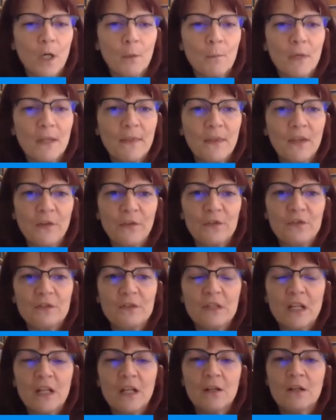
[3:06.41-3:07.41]
but this
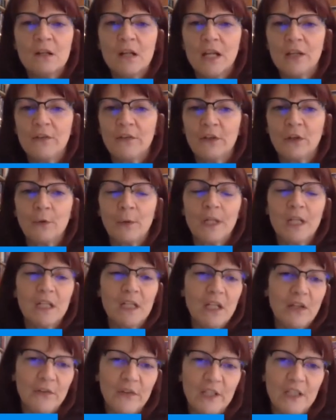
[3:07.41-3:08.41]
did it nice and quick and
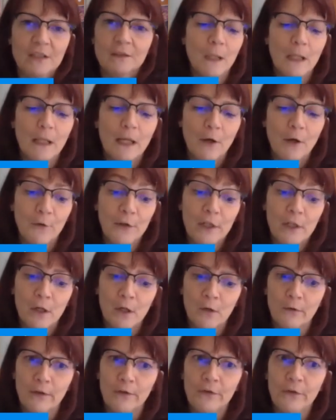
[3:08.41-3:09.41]
easy. I was like,
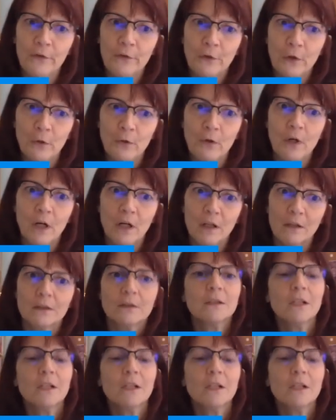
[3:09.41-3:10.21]
oh, this is cool.